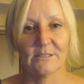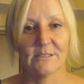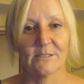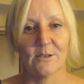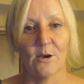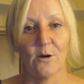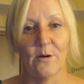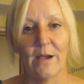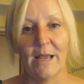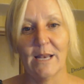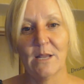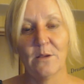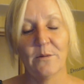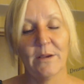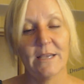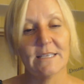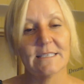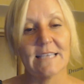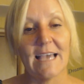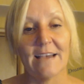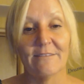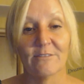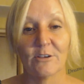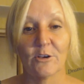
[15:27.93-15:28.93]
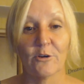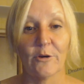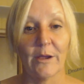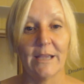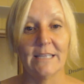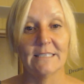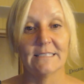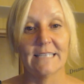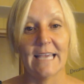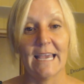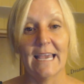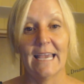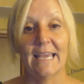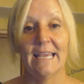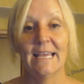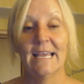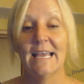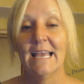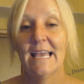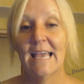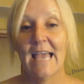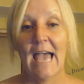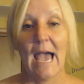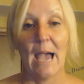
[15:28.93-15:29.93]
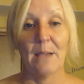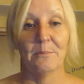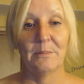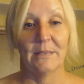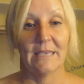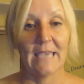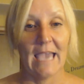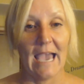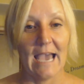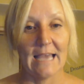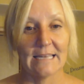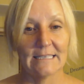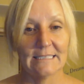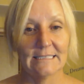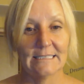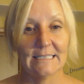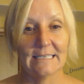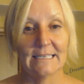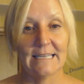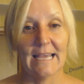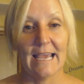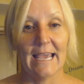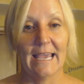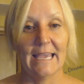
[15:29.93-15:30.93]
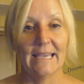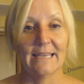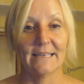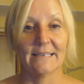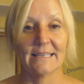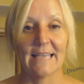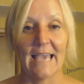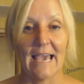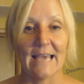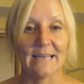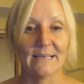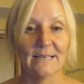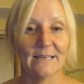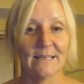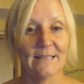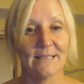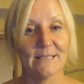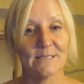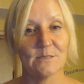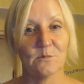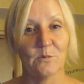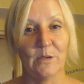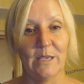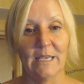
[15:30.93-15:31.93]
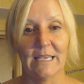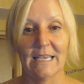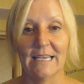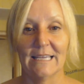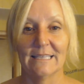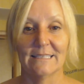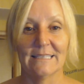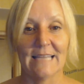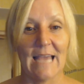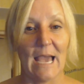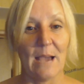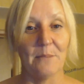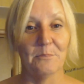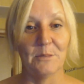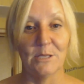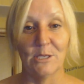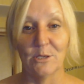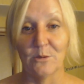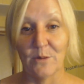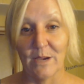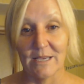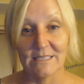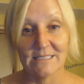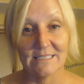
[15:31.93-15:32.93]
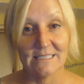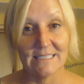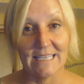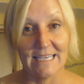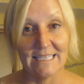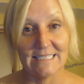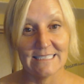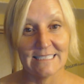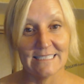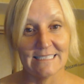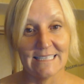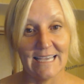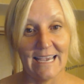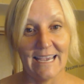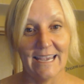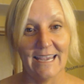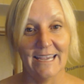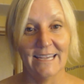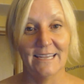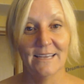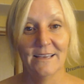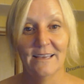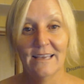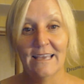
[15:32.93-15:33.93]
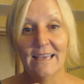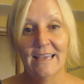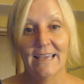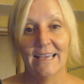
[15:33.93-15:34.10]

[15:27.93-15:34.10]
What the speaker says: So anyways, have a great day. Happy Canada Day in Canada this weekend. Happy US Day today.